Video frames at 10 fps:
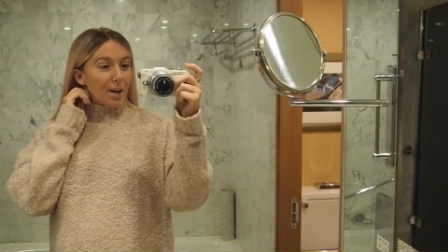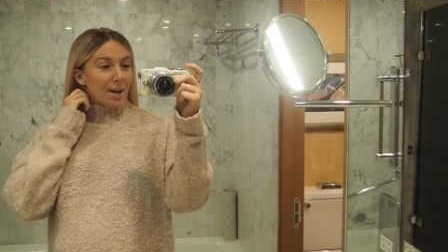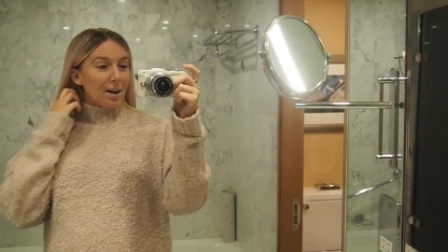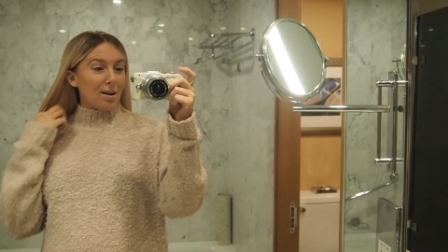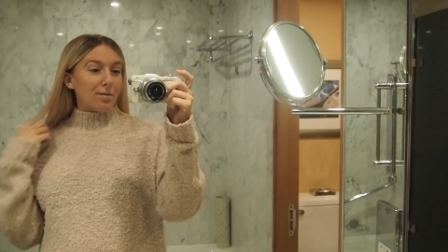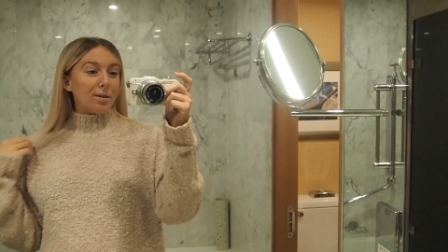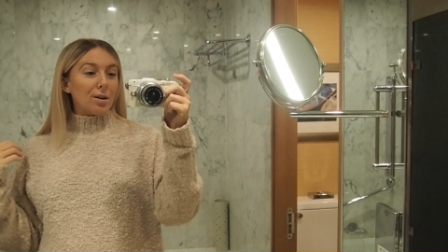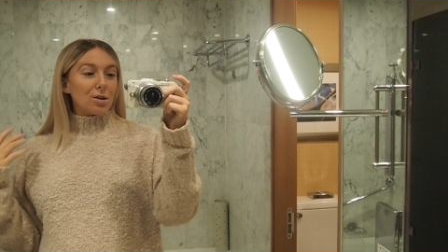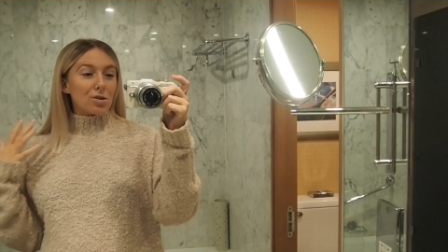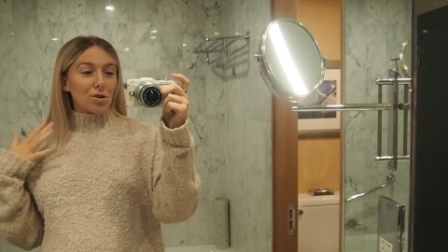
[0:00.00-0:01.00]
we
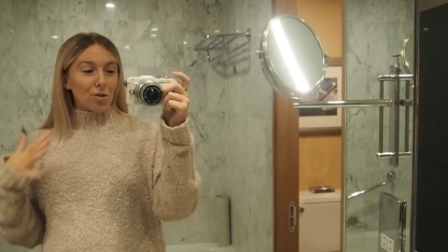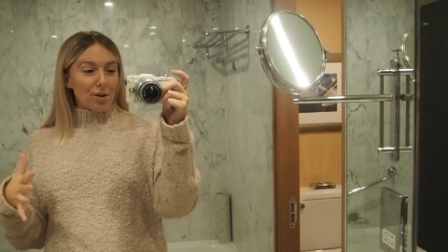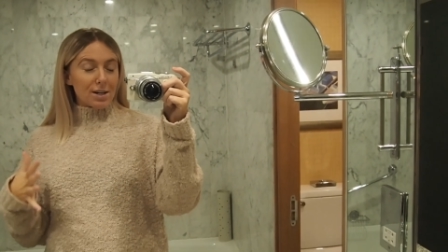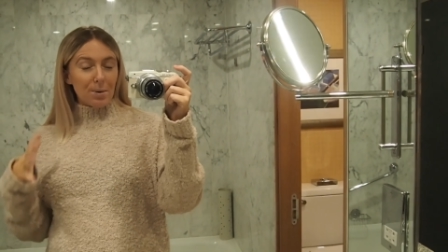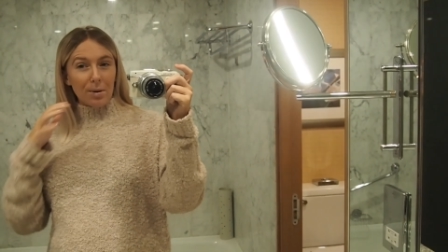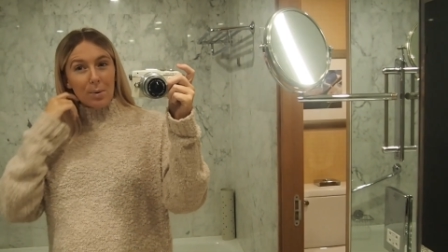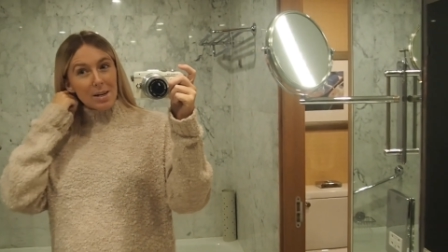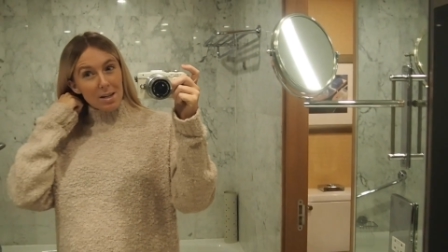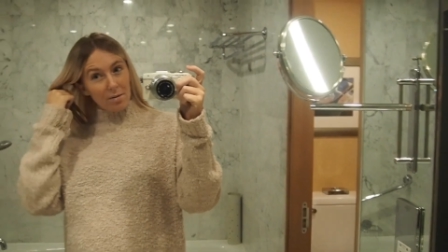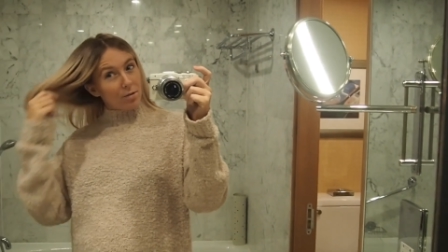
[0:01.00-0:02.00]
have got ready. We
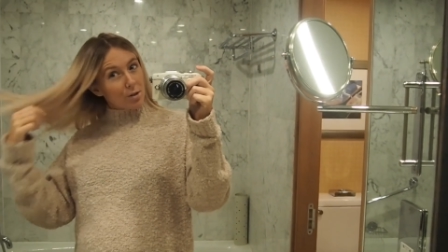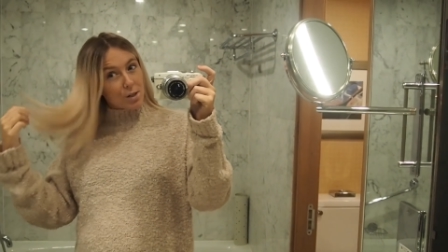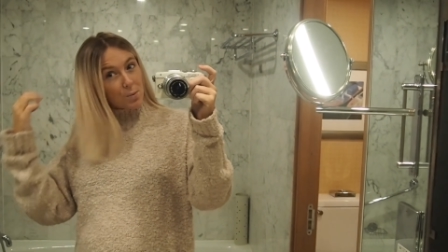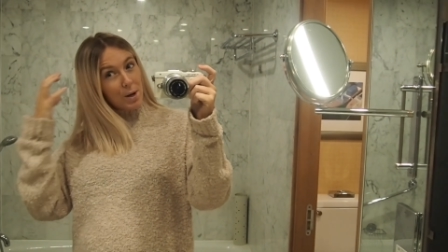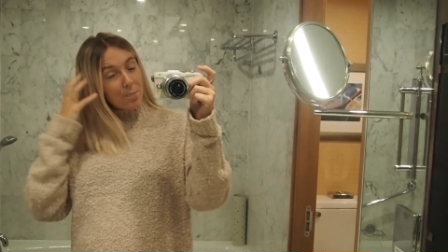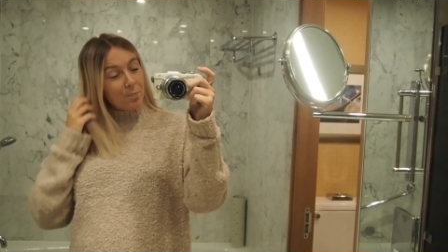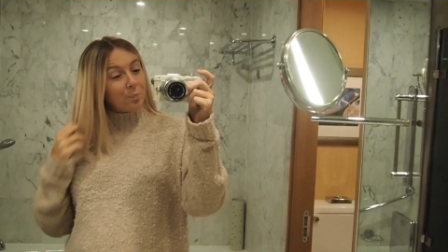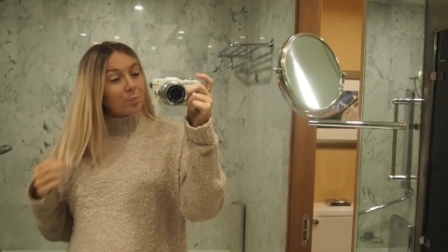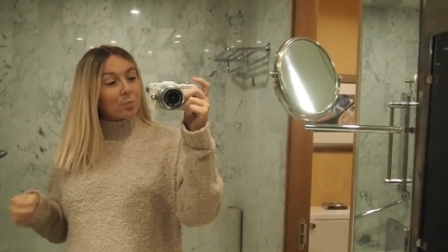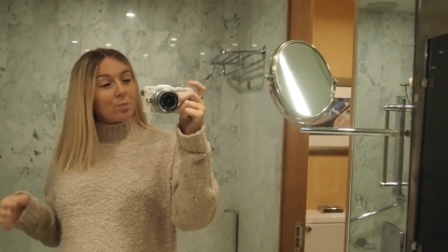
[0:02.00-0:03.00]
went down for a
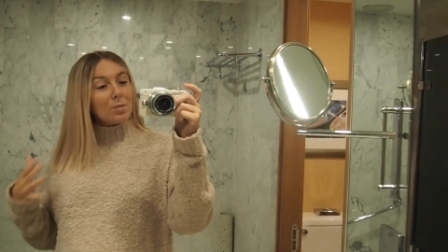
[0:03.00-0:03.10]
swim.